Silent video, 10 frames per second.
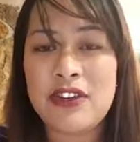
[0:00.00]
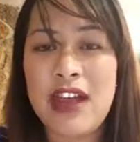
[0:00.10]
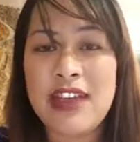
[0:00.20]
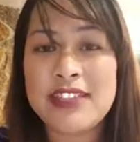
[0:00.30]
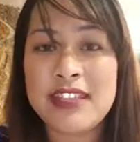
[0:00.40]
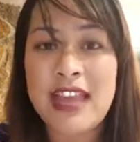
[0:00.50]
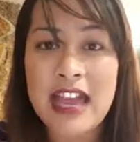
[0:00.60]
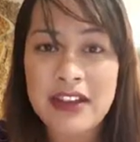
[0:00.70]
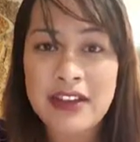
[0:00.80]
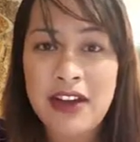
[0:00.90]

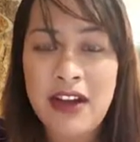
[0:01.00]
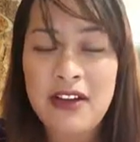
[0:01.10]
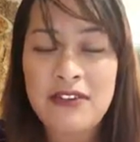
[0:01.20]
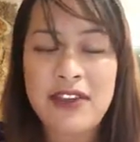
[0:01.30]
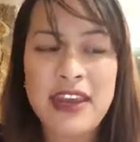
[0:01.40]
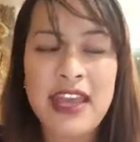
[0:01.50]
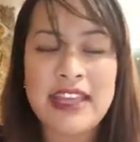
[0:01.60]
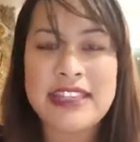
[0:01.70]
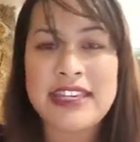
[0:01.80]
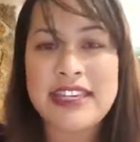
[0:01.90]
slack off and I
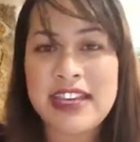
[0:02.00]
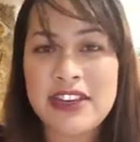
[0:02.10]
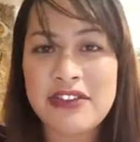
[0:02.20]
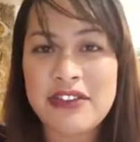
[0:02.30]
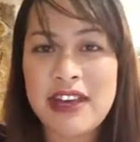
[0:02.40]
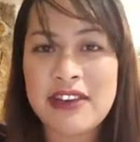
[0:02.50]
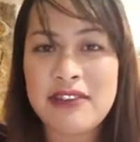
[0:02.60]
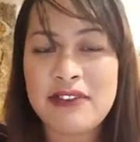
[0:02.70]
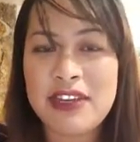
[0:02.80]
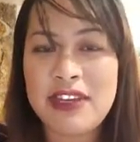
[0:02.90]
did not create a
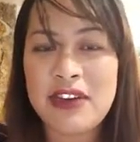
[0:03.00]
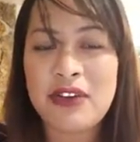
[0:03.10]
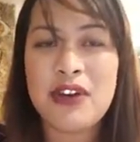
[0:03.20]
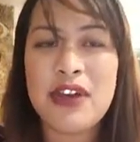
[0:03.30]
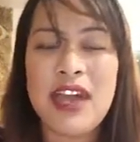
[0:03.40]
video,